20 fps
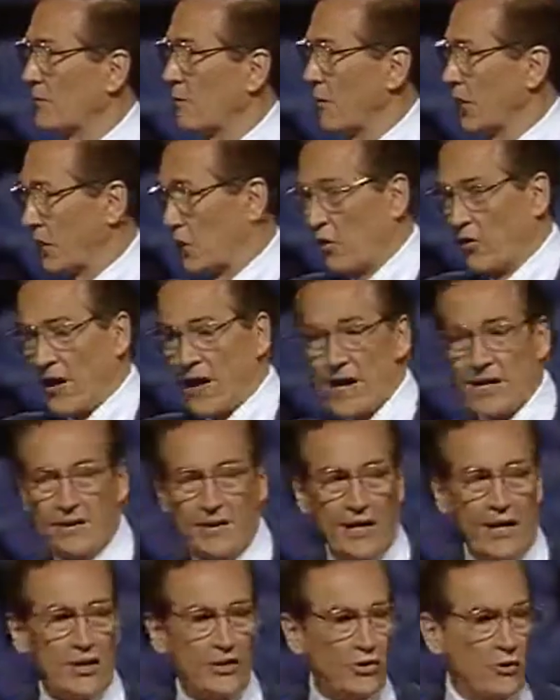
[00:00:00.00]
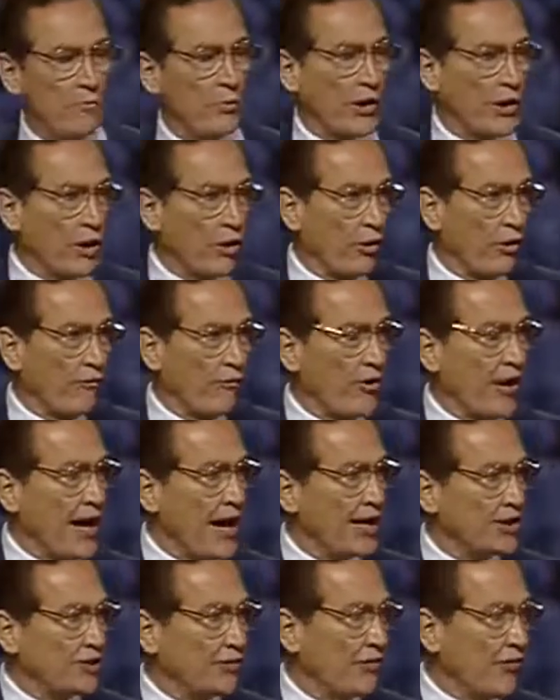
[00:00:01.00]
We go to atheism, we go to
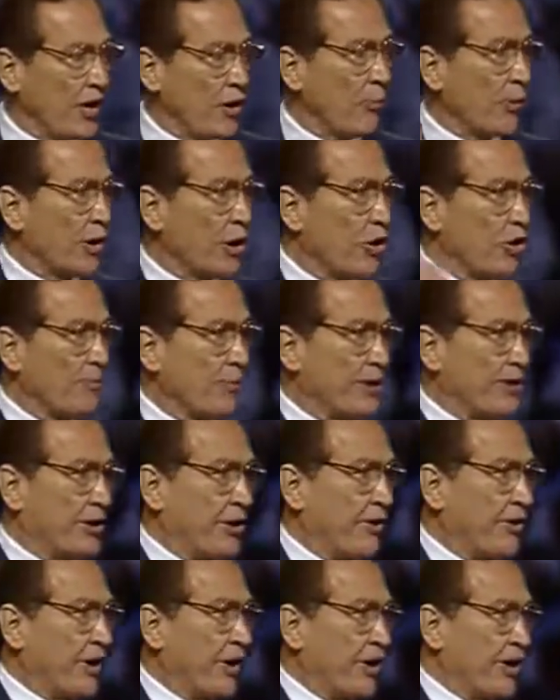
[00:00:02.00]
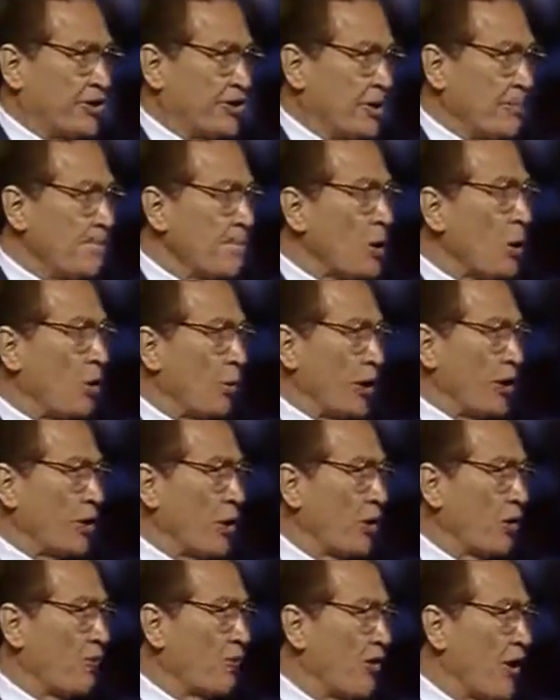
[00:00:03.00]
philosophy, we go to materialism, we
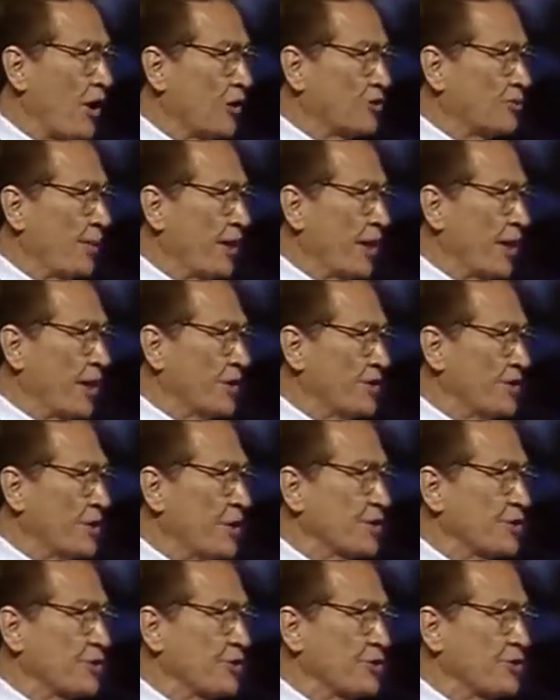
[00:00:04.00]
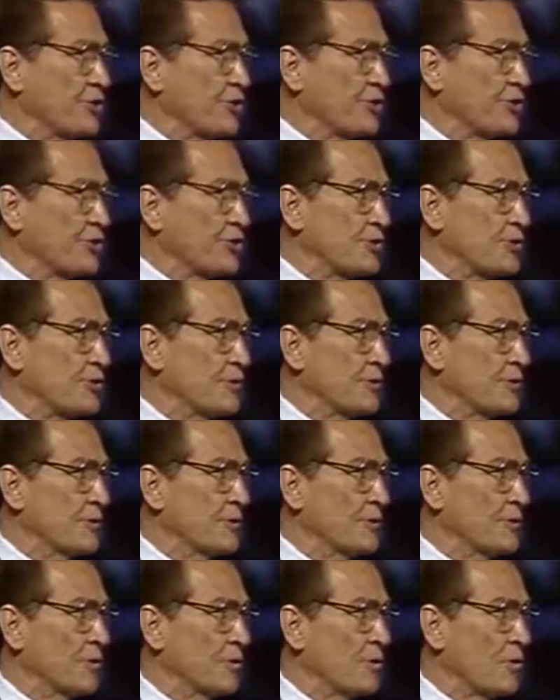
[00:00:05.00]
go to false religions.
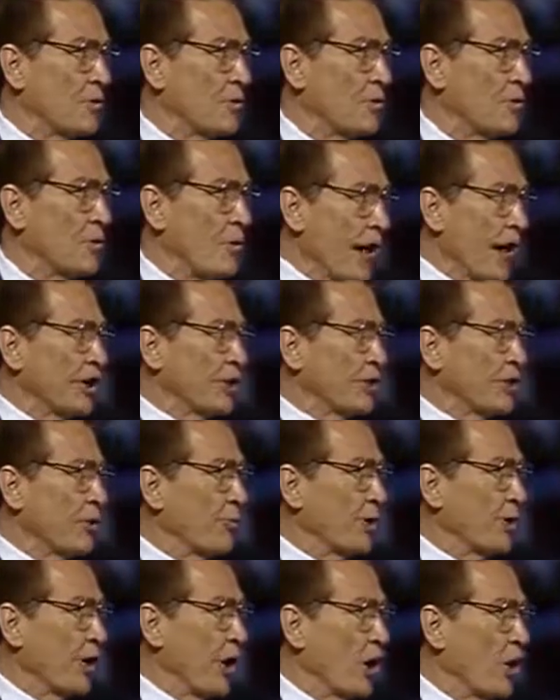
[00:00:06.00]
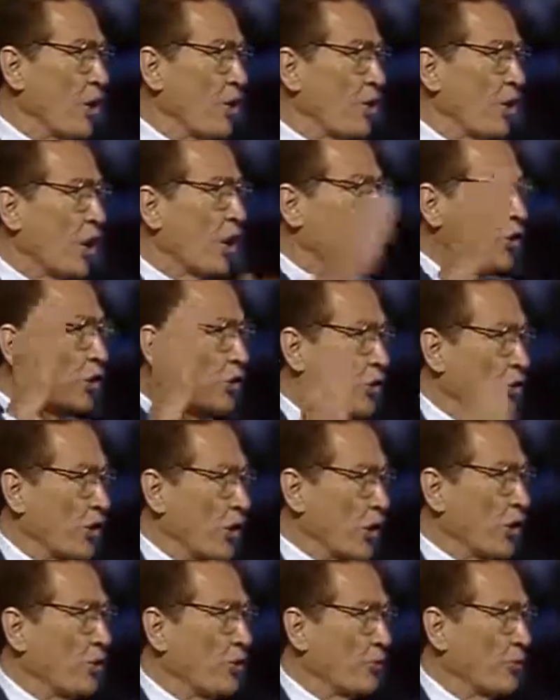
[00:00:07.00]
Where shall we go?
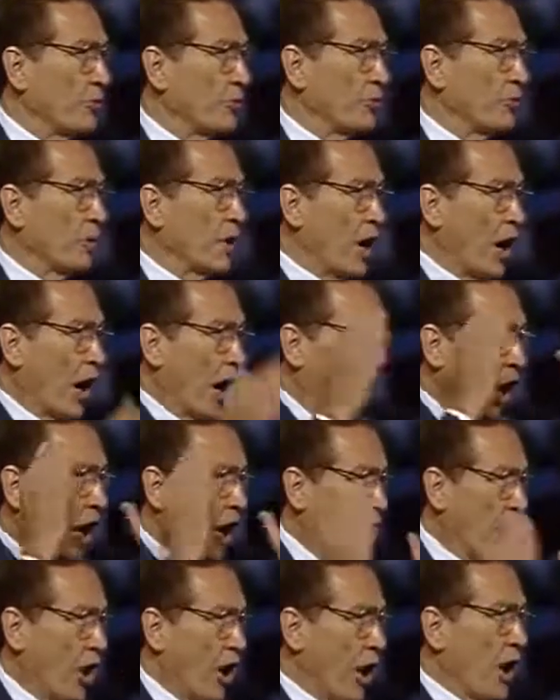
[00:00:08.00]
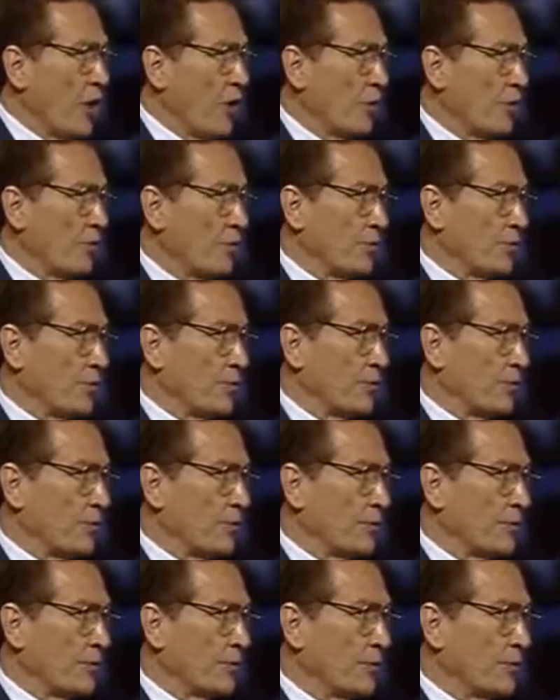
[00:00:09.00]
You alone
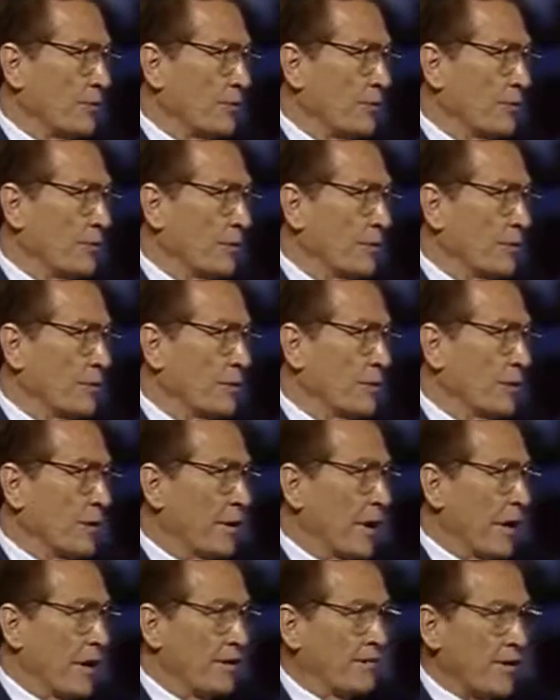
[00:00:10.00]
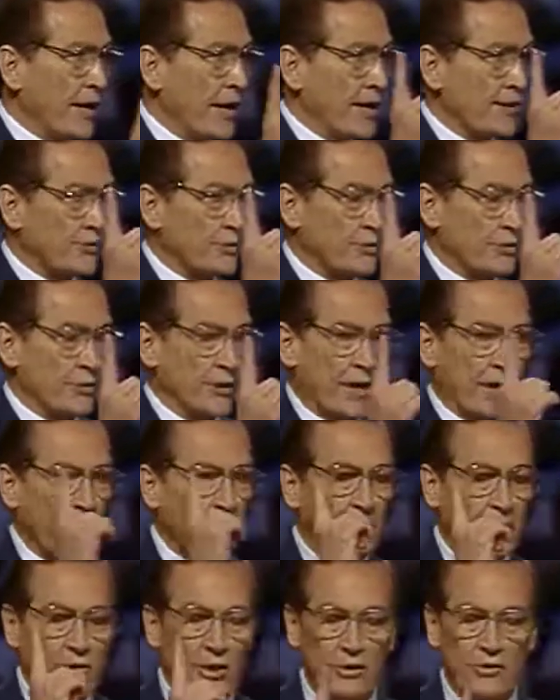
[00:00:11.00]
have the answer. Now,
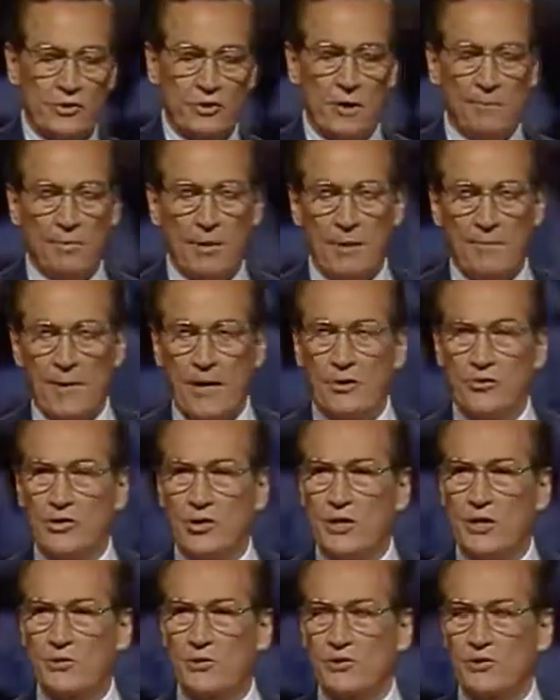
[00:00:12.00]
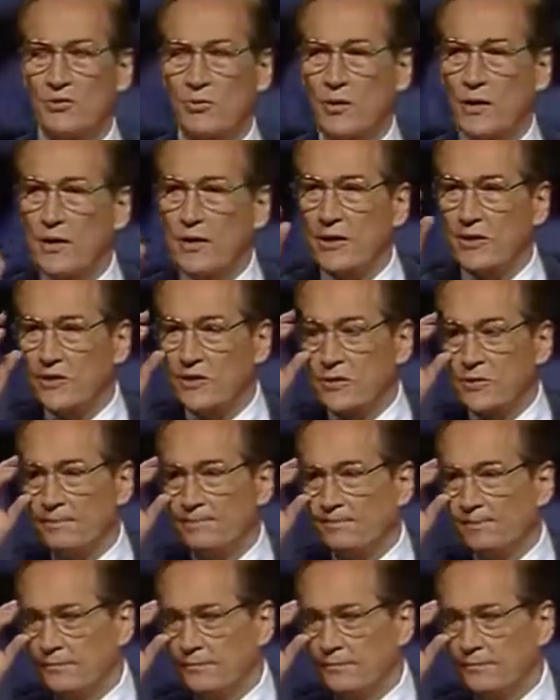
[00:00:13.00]
let me tell you something about Jesus Christ.